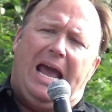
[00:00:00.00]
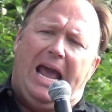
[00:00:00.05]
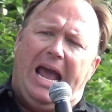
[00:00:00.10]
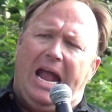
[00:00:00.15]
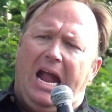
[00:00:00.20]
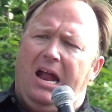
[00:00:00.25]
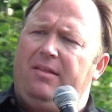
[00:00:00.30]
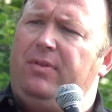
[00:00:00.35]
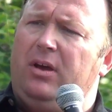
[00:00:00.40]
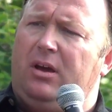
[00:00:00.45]

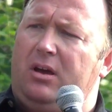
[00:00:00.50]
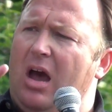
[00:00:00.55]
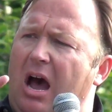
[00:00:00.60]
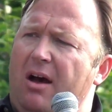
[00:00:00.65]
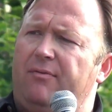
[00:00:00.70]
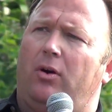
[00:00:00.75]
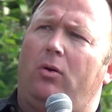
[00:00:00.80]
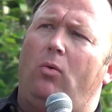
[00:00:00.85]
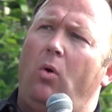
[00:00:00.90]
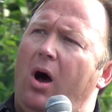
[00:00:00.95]
And the
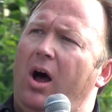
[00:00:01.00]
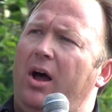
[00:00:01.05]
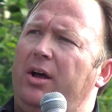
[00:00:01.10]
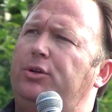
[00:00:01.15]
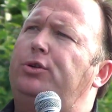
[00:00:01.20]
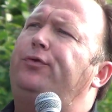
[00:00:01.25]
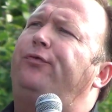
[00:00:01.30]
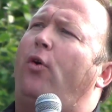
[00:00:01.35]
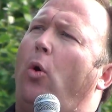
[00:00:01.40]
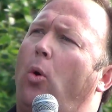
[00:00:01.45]
cover
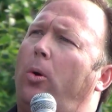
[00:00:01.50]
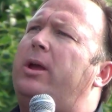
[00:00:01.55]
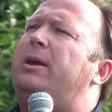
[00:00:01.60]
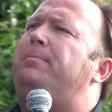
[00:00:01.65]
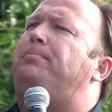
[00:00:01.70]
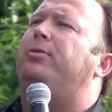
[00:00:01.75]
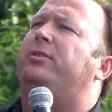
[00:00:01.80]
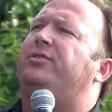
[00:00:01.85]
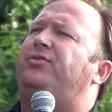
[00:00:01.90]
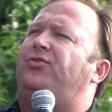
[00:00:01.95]
was
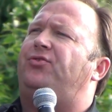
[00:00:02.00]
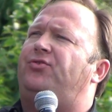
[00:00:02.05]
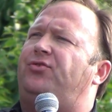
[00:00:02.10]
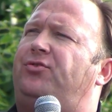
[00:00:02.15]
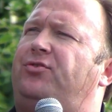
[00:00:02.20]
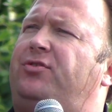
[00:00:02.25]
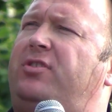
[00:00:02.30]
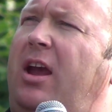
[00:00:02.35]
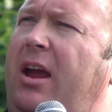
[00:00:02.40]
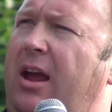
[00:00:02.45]

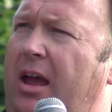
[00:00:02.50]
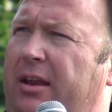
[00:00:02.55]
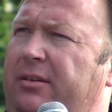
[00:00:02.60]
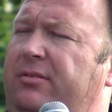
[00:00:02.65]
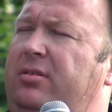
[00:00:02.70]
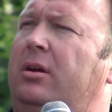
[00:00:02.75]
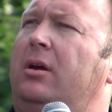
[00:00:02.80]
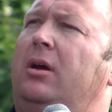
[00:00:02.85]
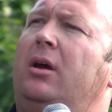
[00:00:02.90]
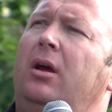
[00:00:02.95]

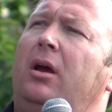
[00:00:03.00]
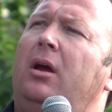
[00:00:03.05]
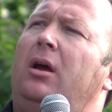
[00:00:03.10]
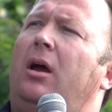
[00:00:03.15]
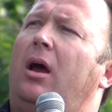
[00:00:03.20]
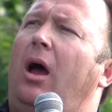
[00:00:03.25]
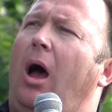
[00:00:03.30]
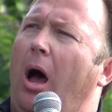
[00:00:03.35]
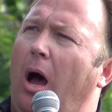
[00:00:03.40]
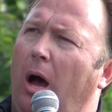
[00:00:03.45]
40%
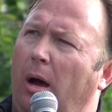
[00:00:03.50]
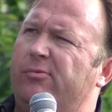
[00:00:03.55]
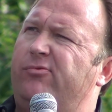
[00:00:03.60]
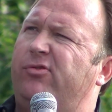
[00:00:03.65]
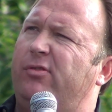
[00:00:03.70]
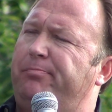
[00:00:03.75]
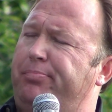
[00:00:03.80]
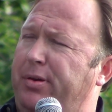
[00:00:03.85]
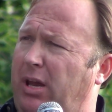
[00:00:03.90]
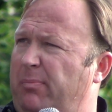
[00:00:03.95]

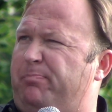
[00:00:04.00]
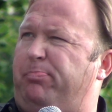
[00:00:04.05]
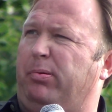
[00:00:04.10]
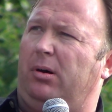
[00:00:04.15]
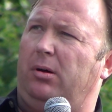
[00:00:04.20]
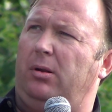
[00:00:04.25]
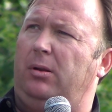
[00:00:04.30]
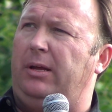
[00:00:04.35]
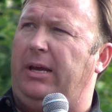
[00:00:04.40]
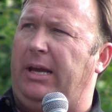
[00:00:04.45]
of
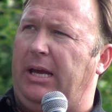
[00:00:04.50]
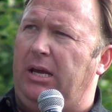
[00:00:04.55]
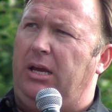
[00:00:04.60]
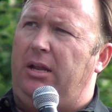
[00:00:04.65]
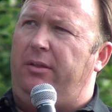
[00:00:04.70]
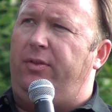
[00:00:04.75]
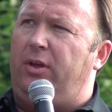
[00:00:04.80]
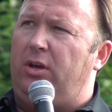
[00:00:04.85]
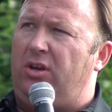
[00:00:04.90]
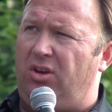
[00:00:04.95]
people
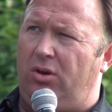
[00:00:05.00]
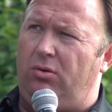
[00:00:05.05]
in the